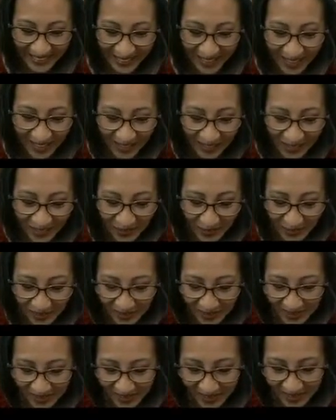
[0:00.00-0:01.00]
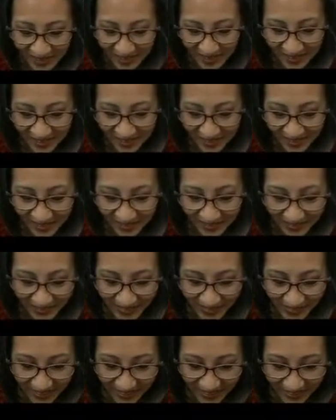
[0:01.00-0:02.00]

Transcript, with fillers: Crowdsourcing. I love it.